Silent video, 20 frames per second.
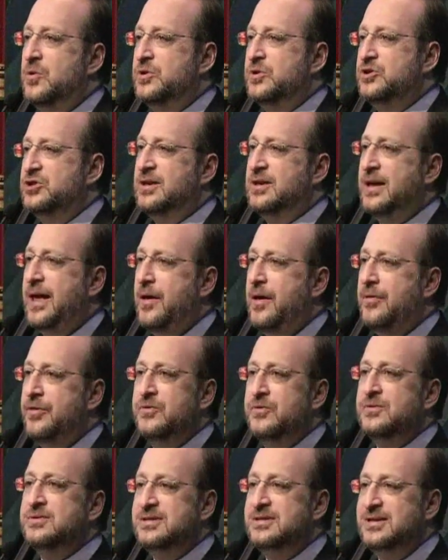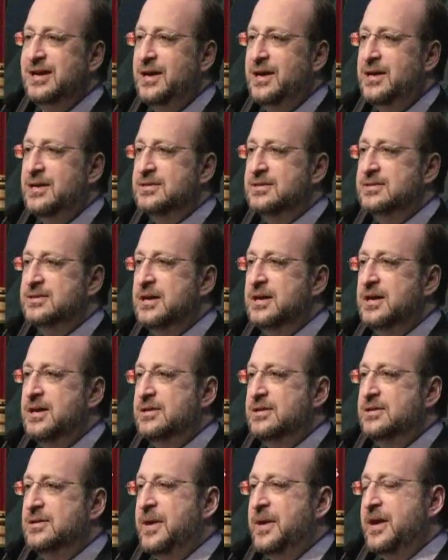which allow those cells
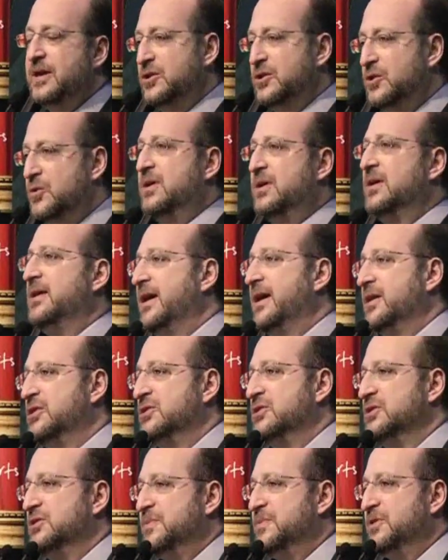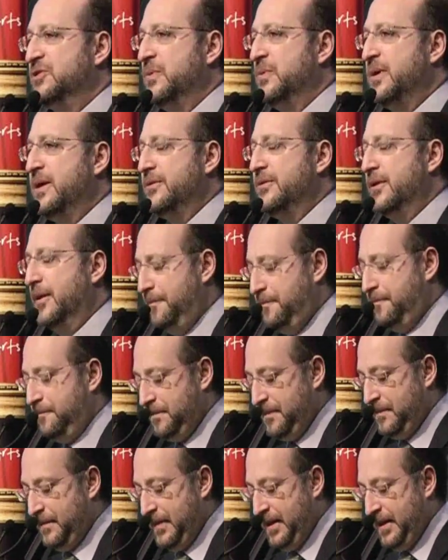to make new connections between them.